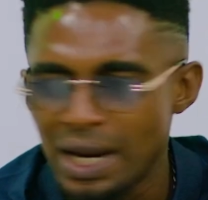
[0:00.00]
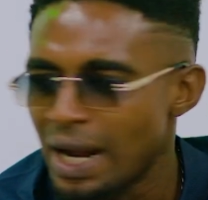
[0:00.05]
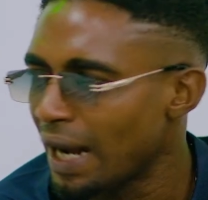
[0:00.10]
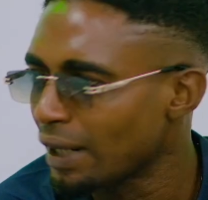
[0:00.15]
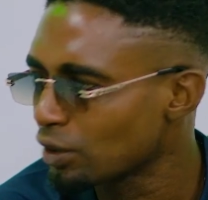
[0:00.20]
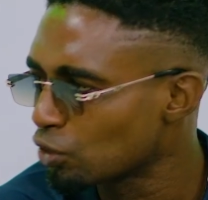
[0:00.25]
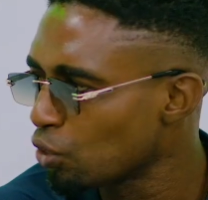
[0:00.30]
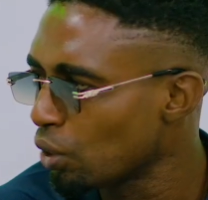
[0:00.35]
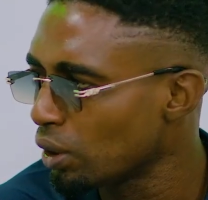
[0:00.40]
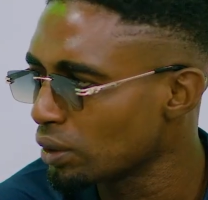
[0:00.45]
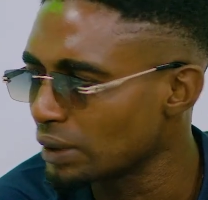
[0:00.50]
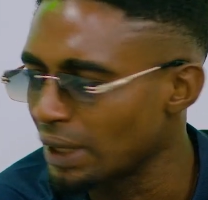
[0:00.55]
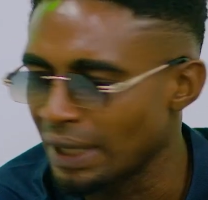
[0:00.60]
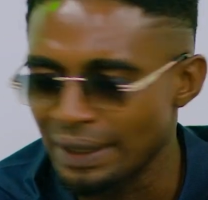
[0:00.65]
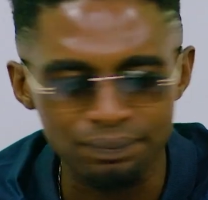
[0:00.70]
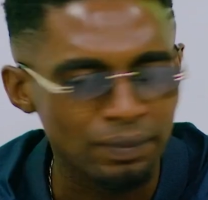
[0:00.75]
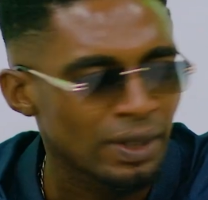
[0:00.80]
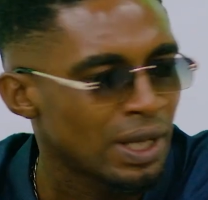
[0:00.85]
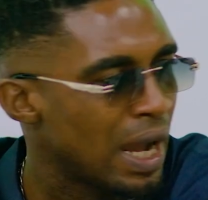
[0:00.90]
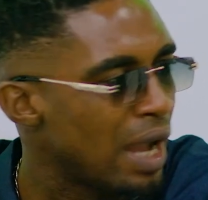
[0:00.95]

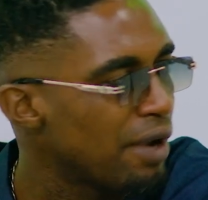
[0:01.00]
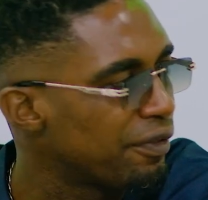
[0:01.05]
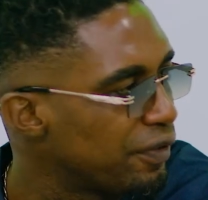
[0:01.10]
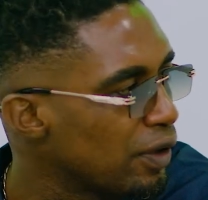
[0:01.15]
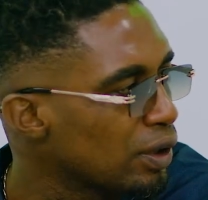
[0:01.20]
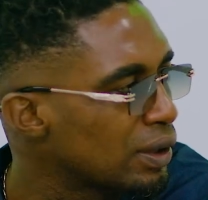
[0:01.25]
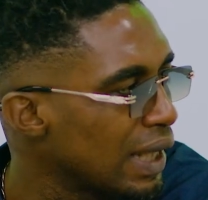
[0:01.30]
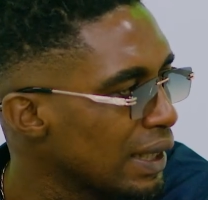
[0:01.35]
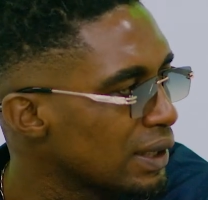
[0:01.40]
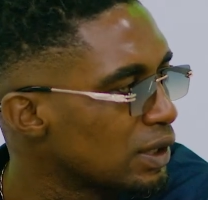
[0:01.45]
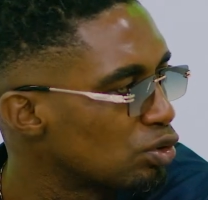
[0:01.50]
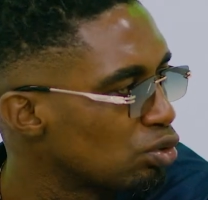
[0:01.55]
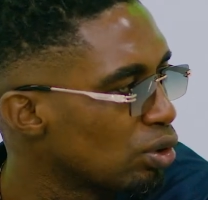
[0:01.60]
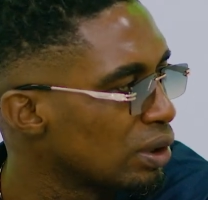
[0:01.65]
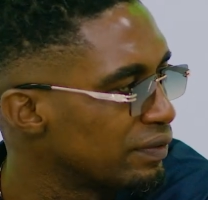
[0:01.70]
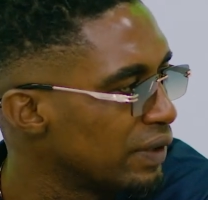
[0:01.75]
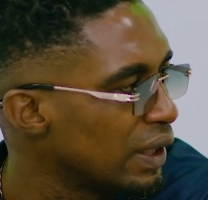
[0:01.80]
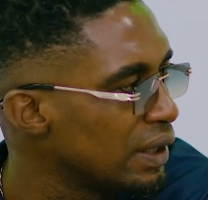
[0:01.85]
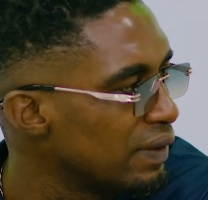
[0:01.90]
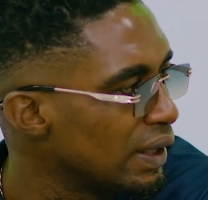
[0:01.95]
I felt like it
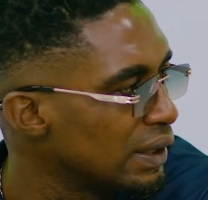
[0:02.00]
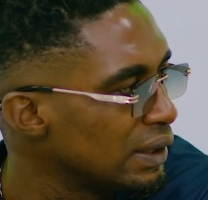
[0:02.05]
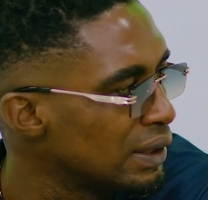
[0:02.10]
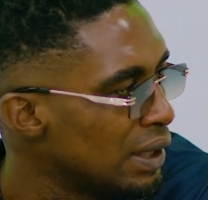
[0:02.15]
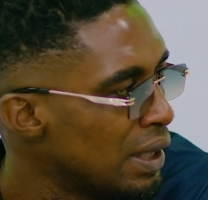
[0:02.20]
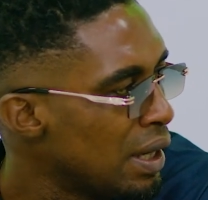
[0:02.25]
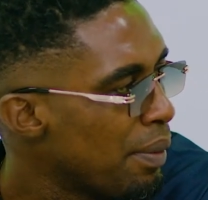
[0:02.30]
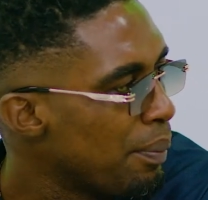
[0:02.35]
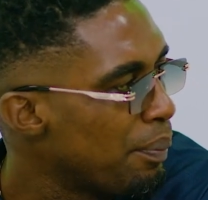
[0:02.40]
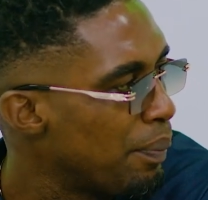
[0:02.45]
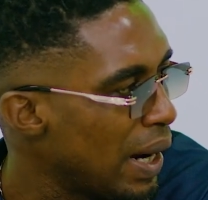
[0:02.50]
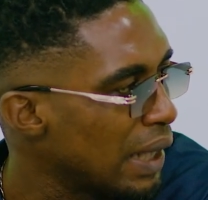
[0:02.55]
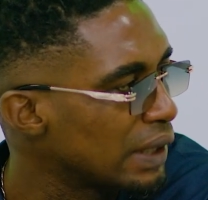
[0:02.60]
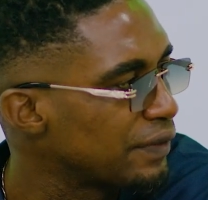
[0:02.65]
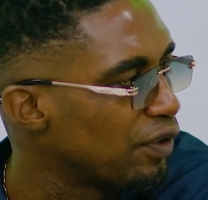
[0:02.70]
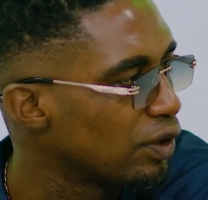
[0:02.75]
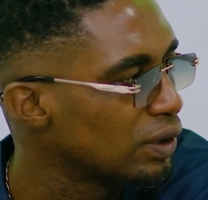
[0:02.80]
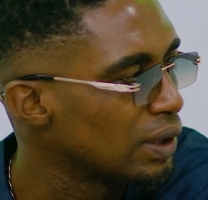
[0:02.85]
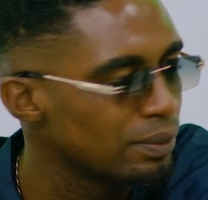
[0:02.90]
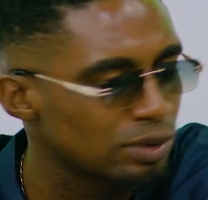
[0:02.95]
was very, very bad
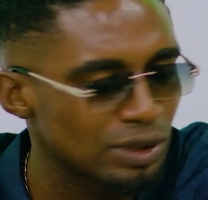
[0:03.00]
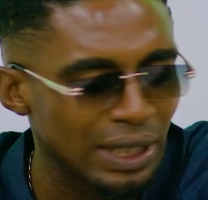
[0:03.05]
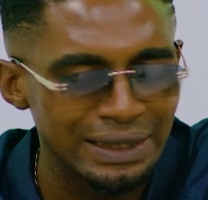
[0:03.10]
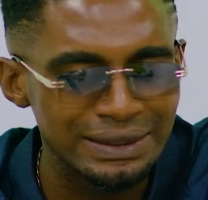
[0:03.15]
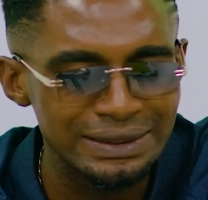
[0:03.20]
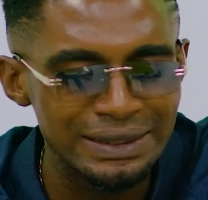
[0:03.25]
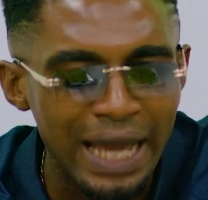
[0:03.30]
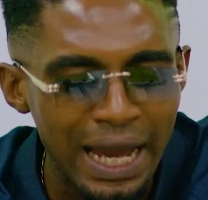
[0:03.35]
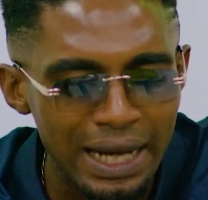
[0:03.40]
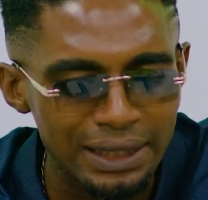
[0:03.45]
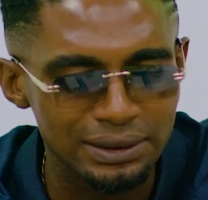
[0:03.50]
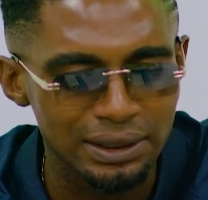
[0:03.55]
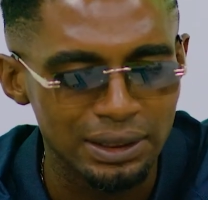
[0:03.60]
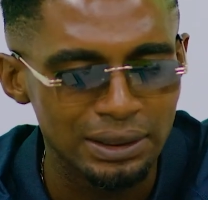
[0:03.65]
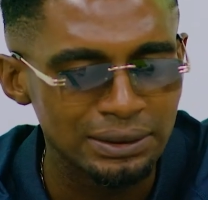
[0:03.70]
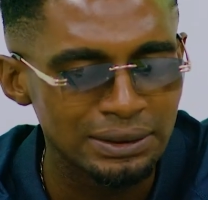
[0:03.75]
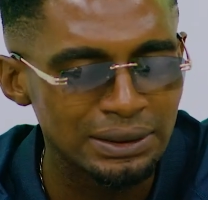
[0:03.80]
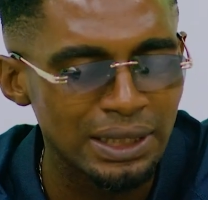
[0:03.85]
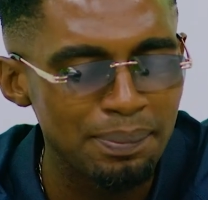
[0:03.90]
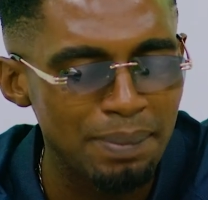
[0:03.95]
for them. So, and that
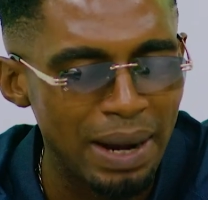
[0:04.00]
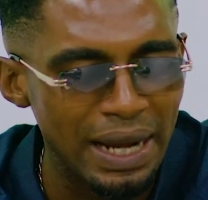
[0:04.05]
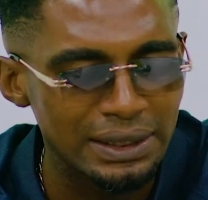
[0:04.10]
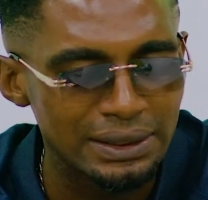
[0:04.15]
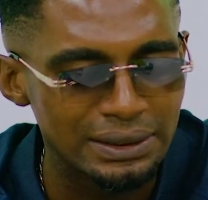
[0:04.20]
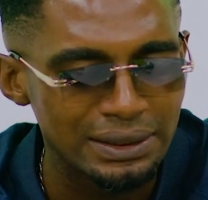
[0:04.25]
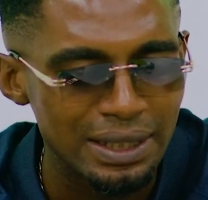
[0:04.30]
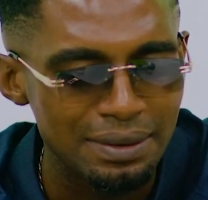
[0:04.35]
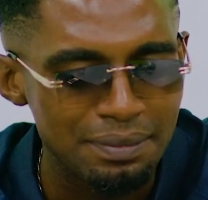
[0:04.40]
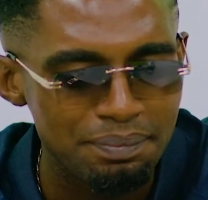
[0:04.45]
they might